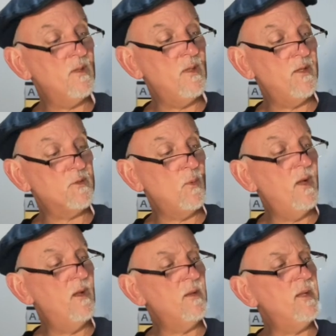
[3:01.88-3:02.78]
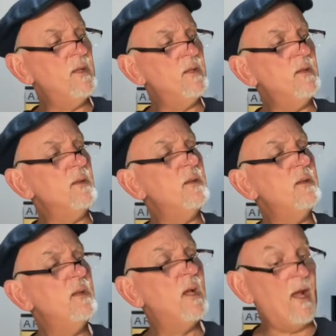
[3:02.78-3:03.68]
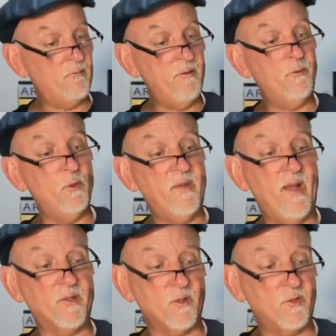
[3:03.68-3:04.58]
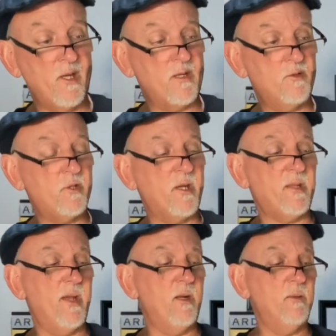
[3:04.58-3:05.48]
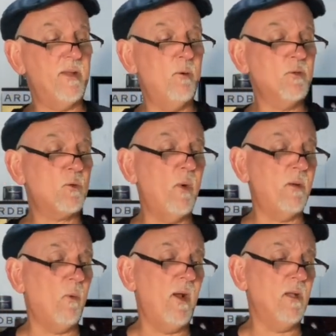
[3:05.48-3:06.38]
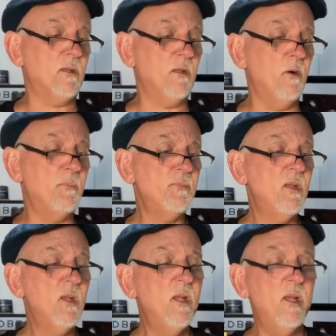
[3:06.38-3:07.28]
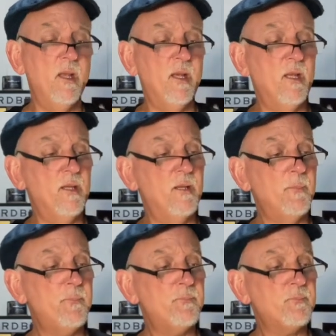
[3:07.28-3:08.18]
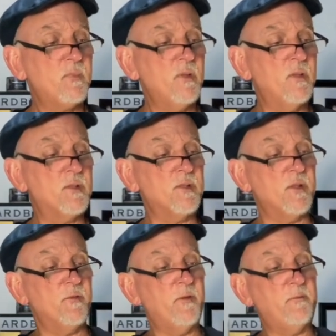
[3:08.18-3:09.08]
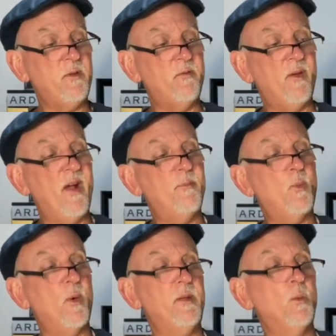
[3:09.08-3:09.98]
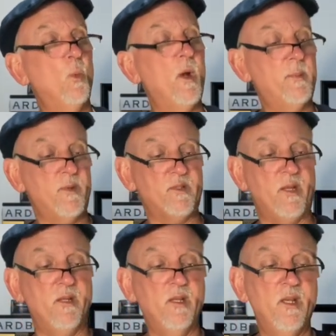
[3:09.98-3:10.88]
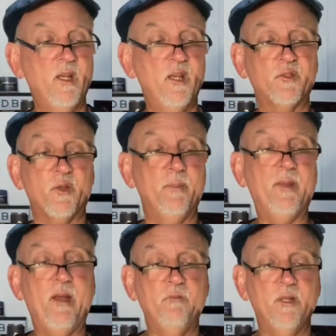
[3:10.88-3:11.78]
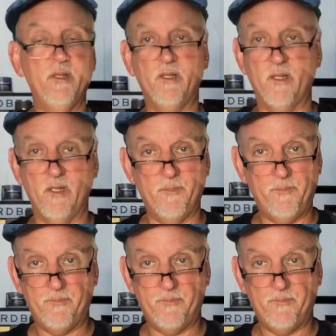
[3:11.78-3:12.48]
as well, and I reviewed that. So check check that out. That was quite a while ago, and this is a fifty five point one percent. So I'm not really gonna,